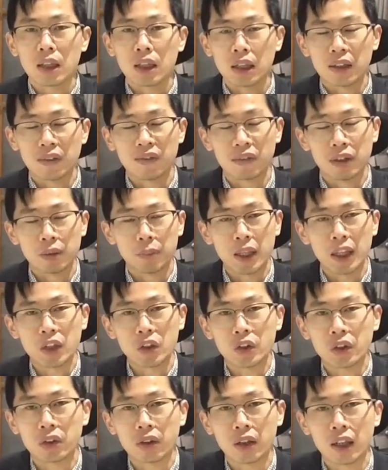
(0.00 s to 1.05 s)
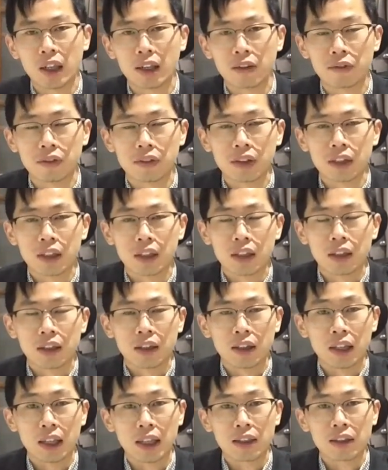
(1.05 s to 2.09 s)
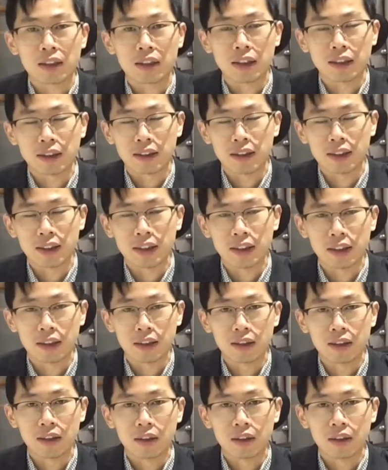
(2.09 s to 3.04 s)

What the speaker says: If the patient have excess heat